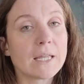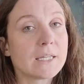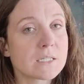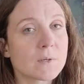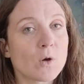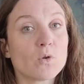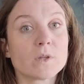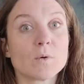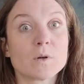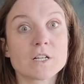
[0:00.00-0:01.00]
And this one
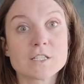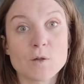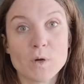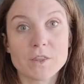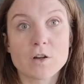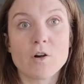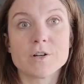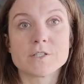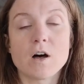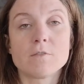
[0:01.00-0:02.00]
only works when the
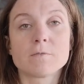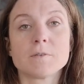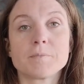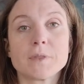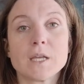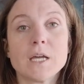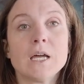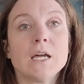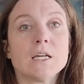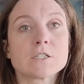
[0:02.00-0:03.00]
car is off.
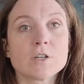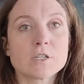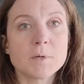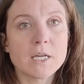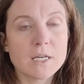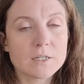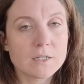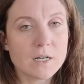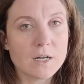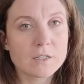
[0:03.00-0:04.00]
It's going to be
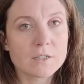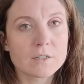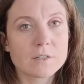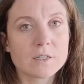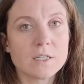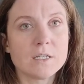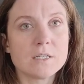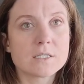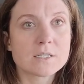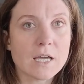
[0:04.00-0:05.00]
hidden under
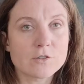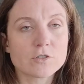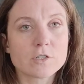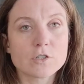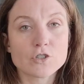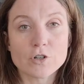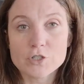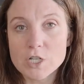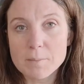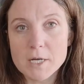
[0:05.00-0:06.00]
the scheduled
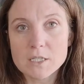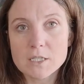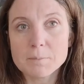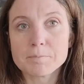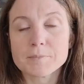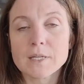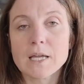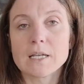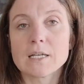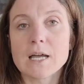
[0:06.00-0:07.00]
charging button,
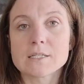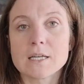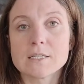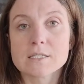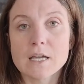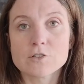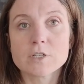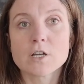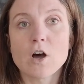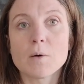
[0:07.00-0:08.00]
and it has a
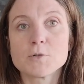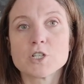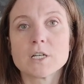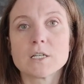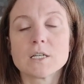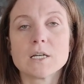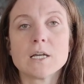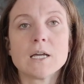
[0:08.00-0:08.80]
scheduling option.